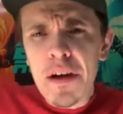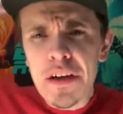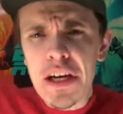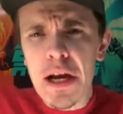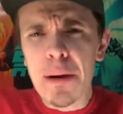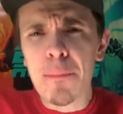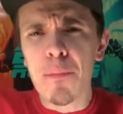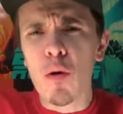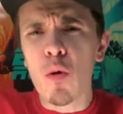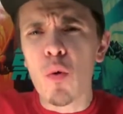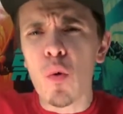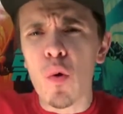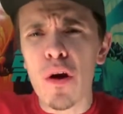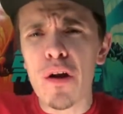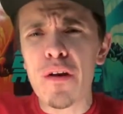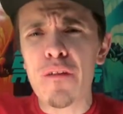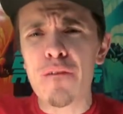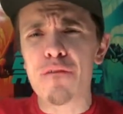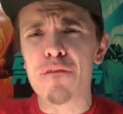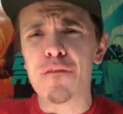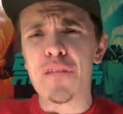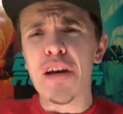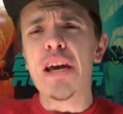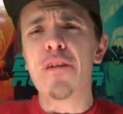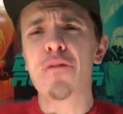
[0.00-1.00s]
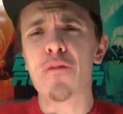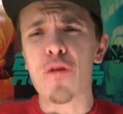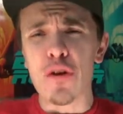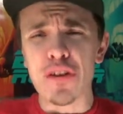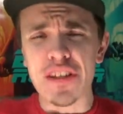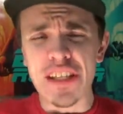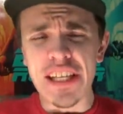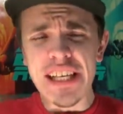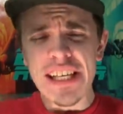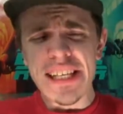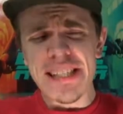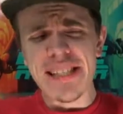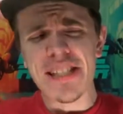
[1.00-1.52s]
my number 1 favorite
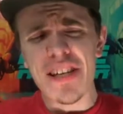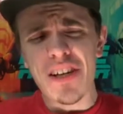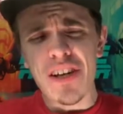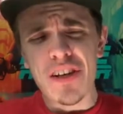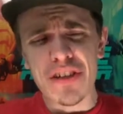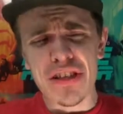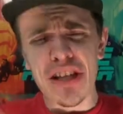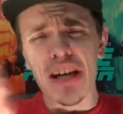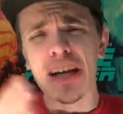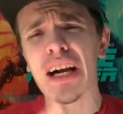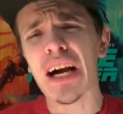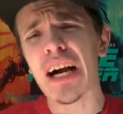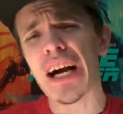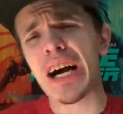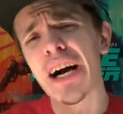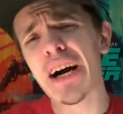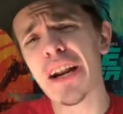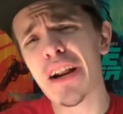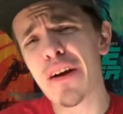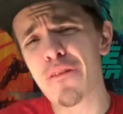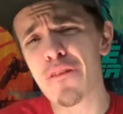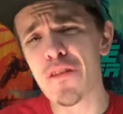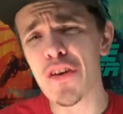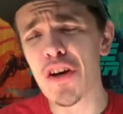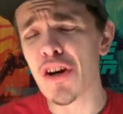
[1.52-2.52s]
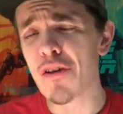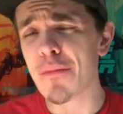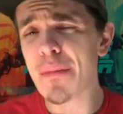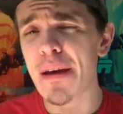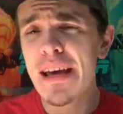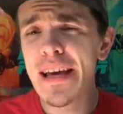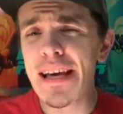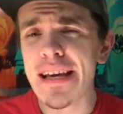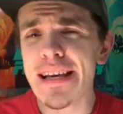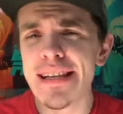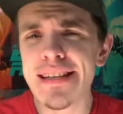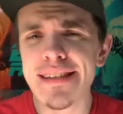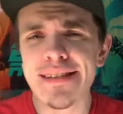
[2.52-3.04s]
Isao Takahata film
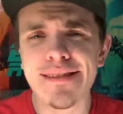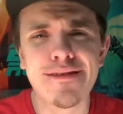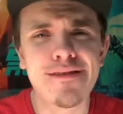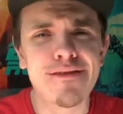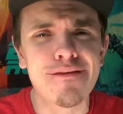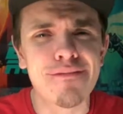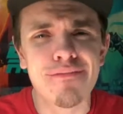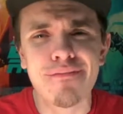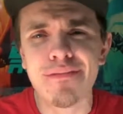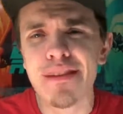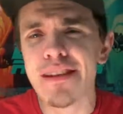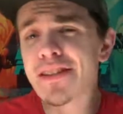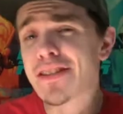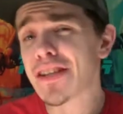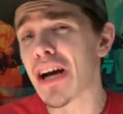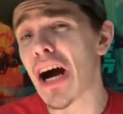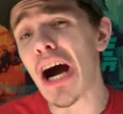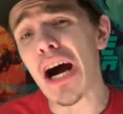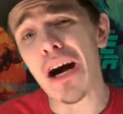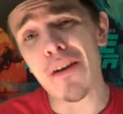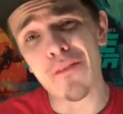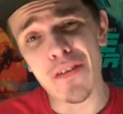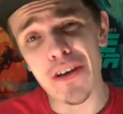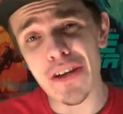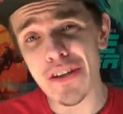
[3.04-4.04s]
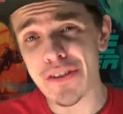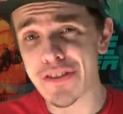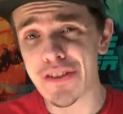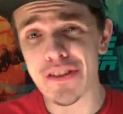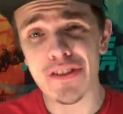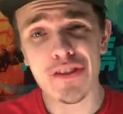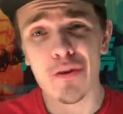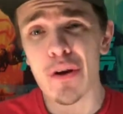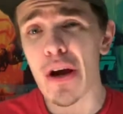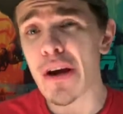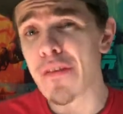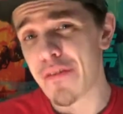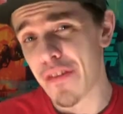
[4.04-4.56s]
is, it's obvious,
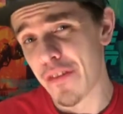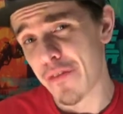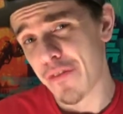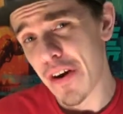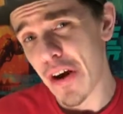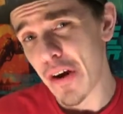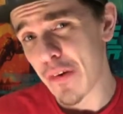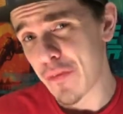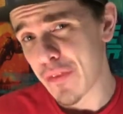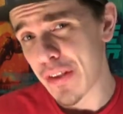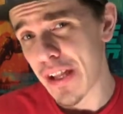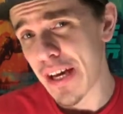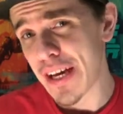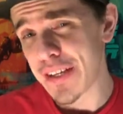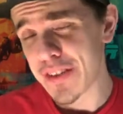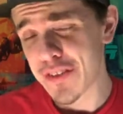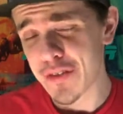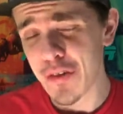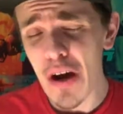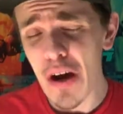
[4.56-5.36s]
it's Grave of the Firefly. It's